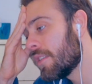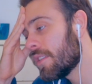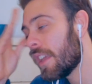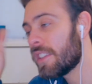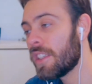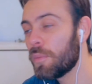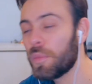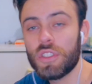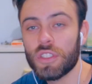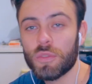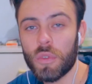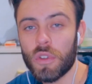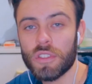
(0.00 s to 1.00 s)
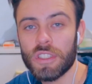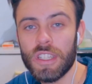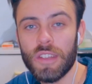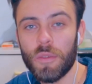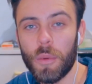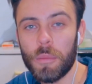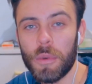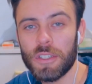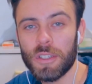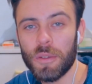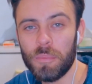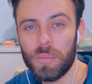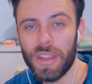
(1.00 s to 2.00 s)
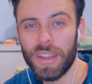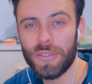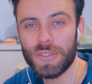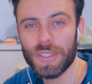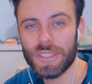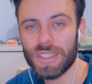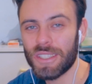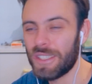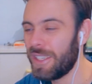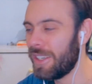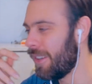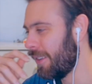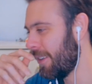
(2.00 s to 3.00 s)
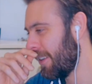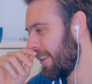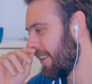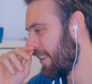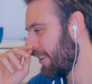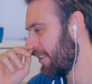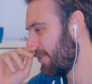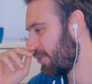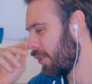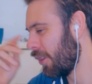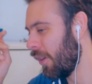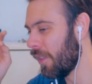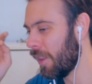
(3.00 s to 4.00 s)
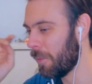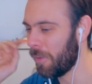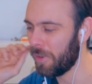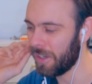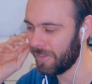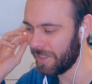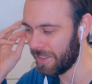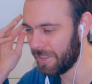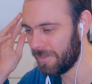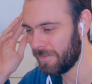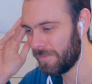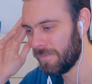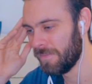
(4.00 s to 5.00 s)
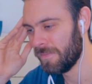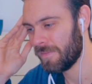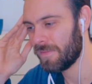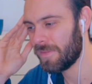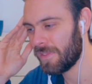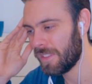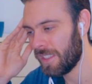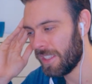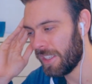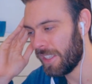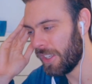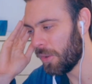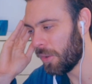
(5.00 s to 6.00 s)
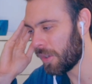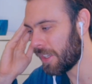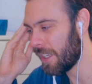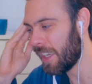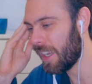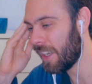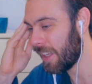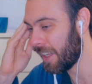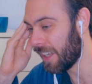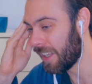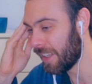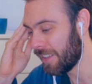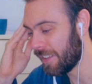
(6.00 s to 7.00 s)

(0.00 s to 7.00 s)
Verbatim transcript: They simply just wanted to give him a bunch of beef just to, you know, troll them or whatever. You're kidding.